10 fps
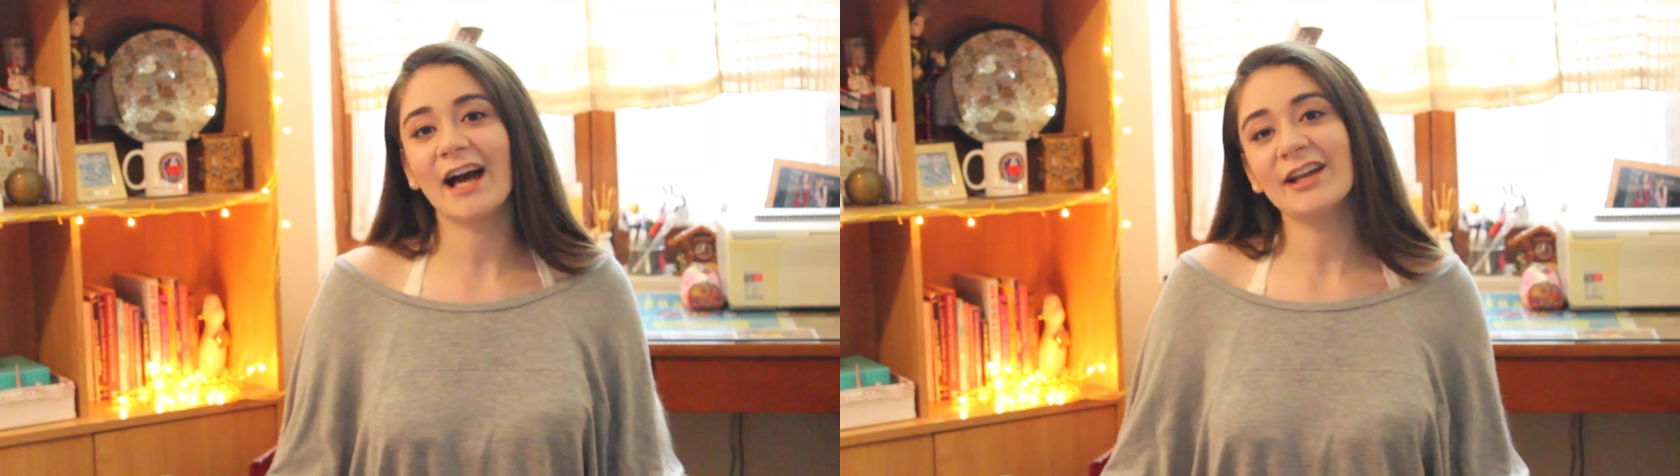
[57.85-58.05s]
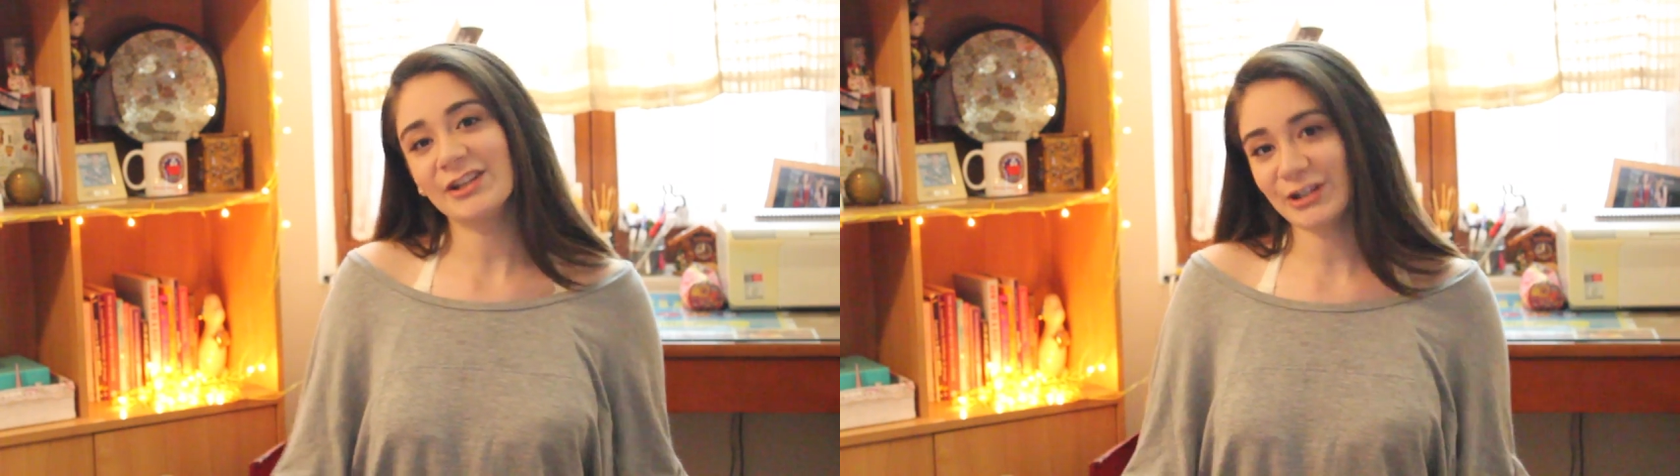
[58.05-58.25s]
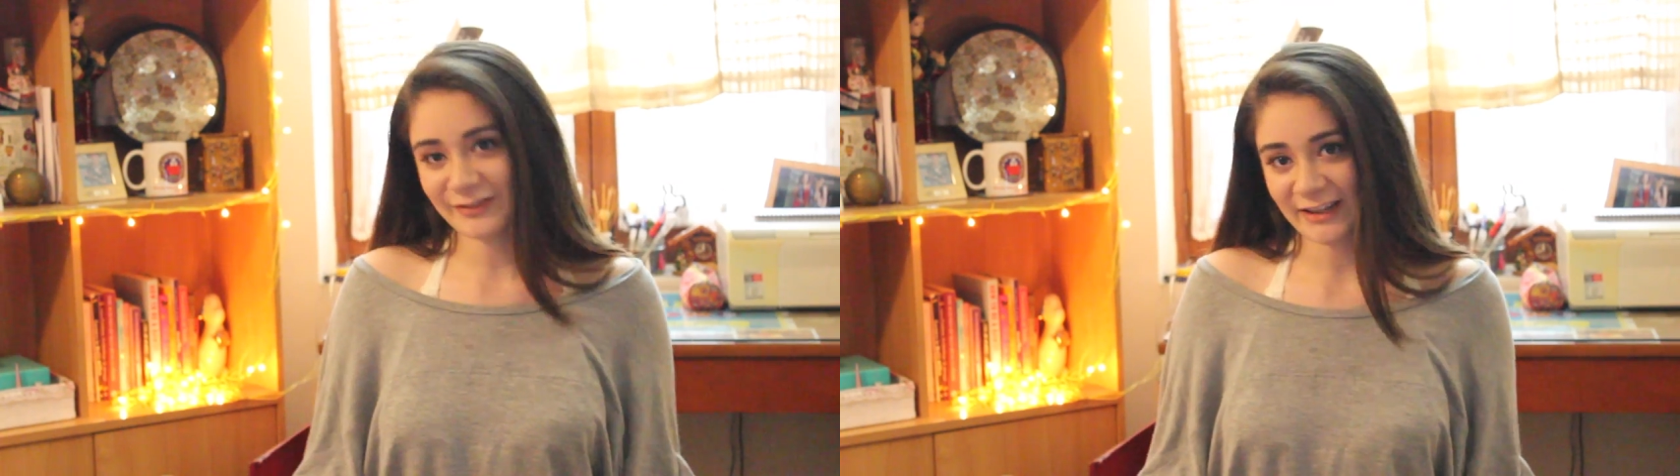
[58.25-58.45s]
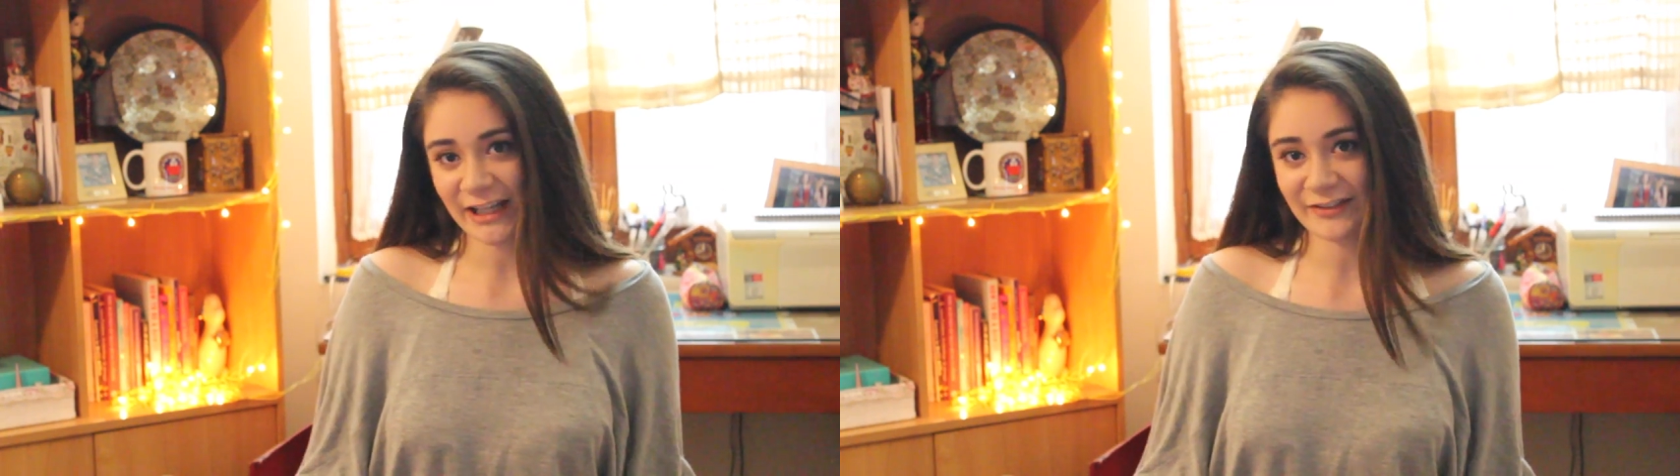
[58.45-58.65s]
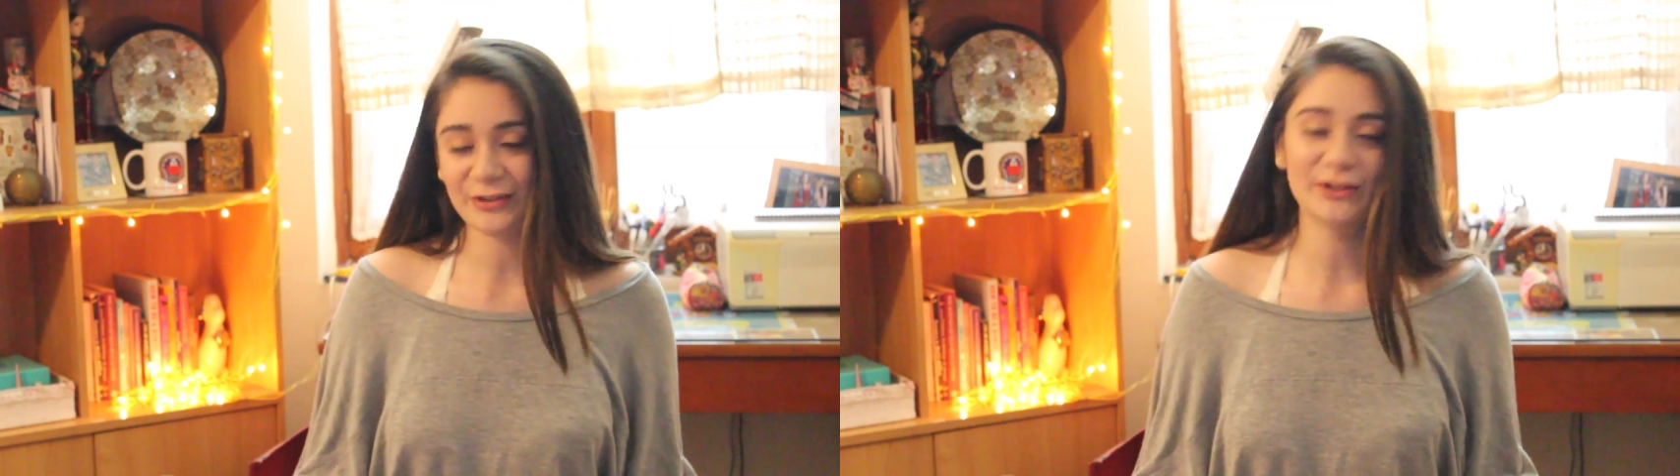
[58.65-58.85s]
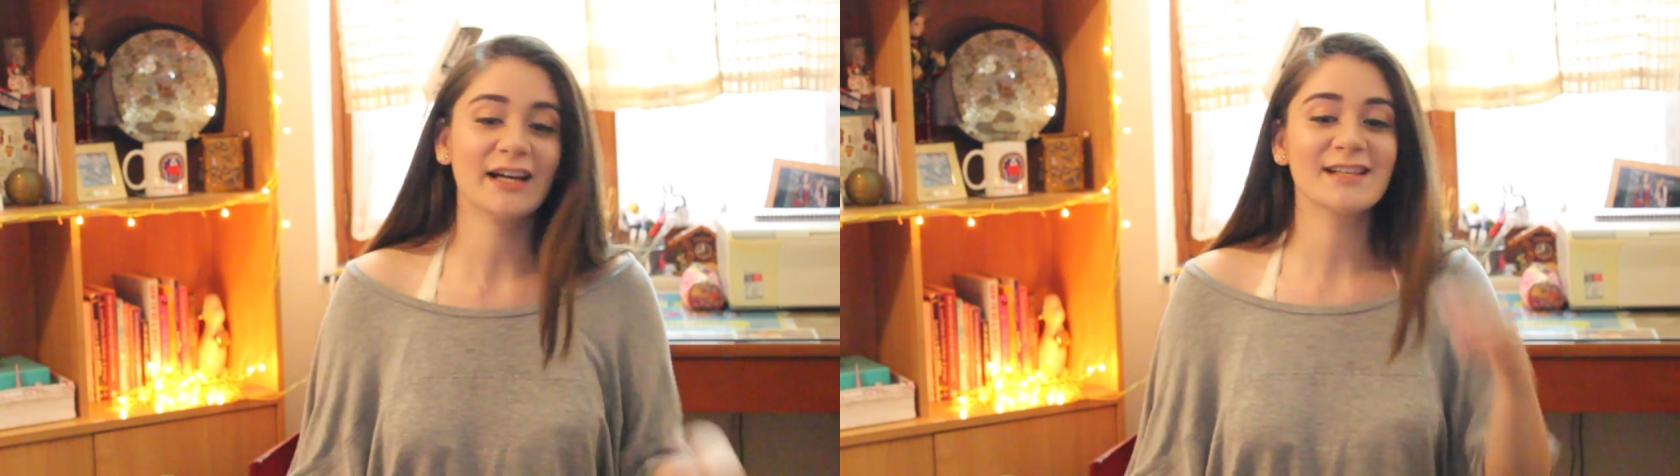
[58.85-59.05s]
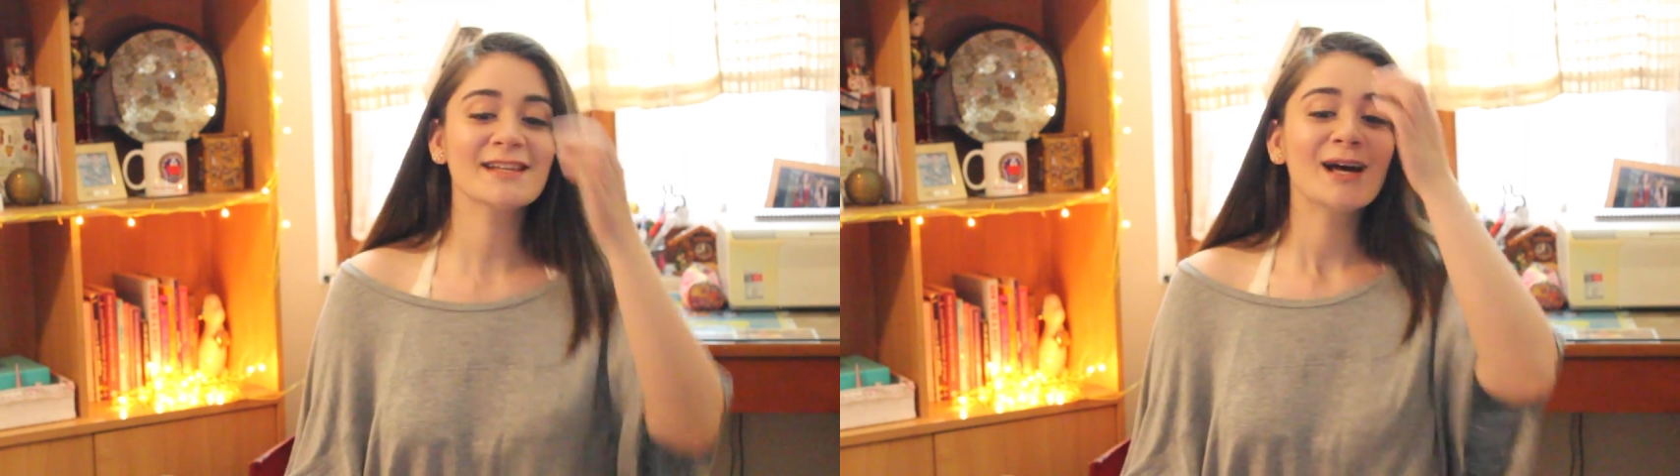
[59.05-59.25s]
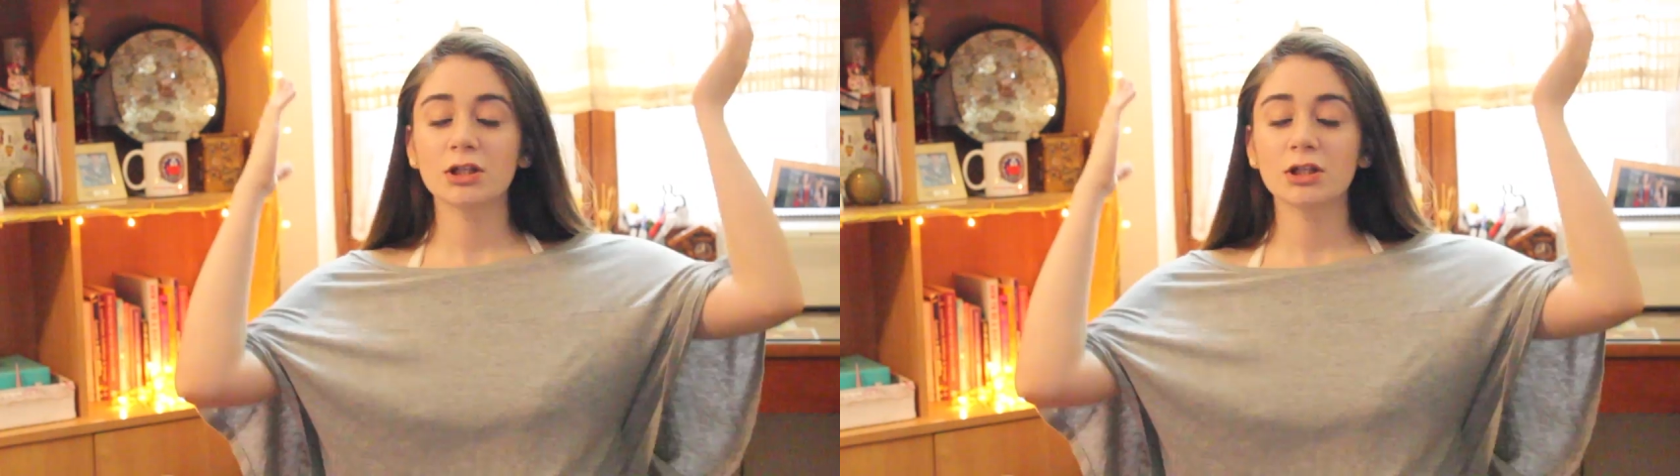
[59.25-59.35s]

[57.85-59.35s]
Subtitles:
irony of life, you guys.